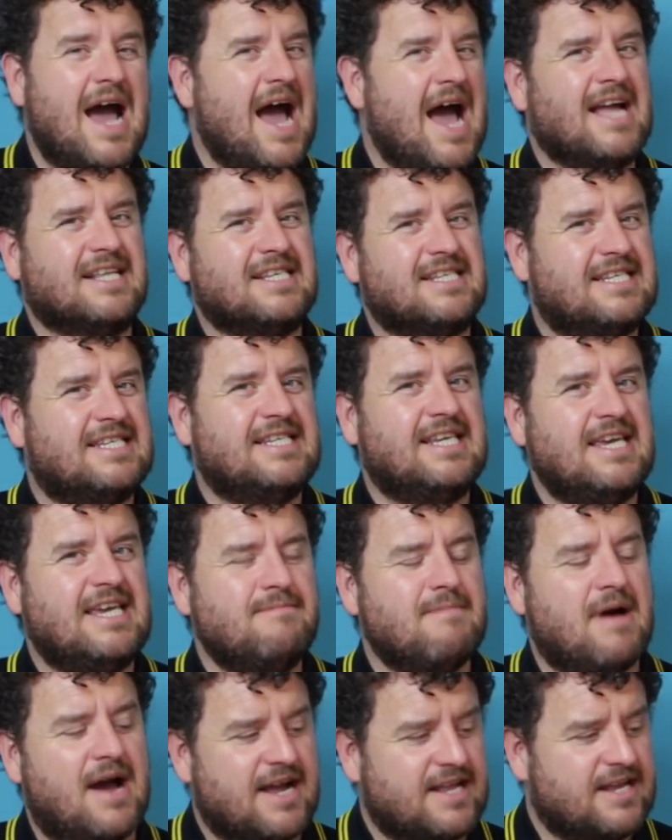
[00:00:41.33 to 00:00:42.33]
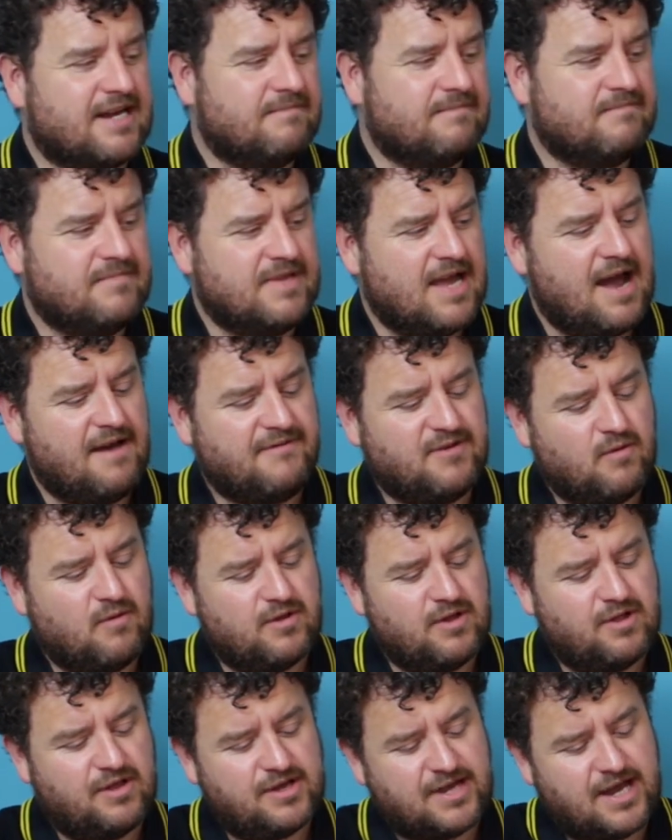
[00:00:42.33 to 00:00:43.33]
And C minor. Now, if you
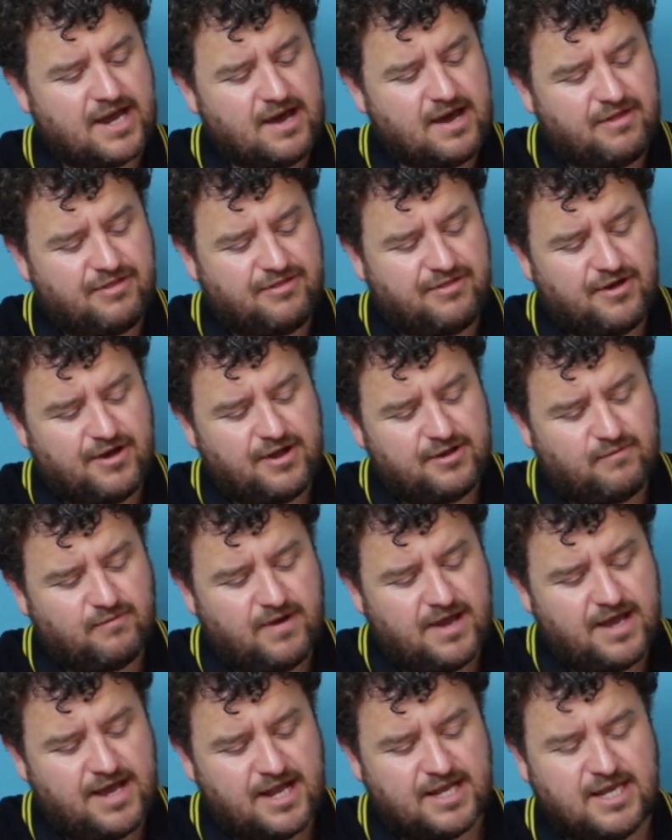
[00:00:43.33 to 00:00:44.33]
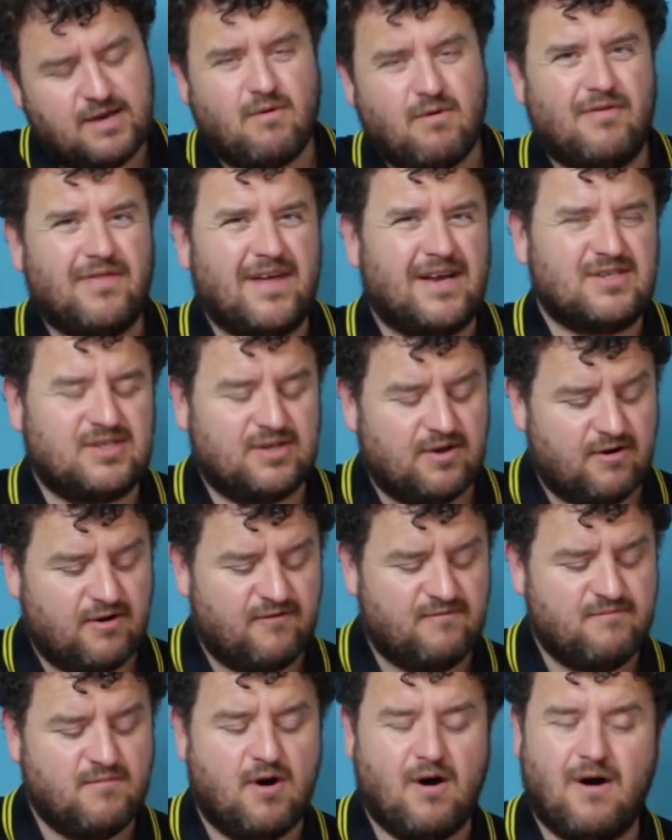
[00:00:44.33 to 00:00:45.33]
want to look at a third way and you want that sort
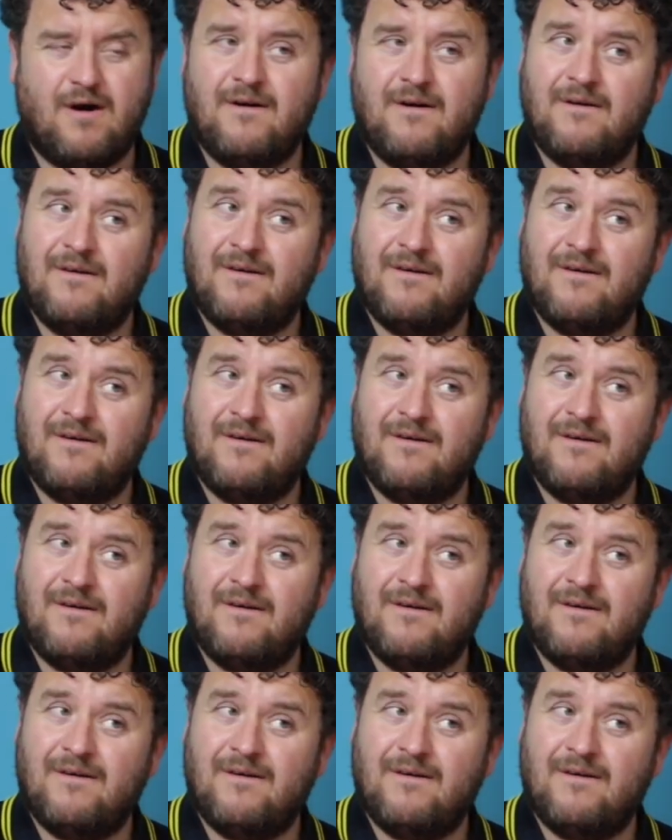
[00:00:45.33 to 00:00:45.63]
of more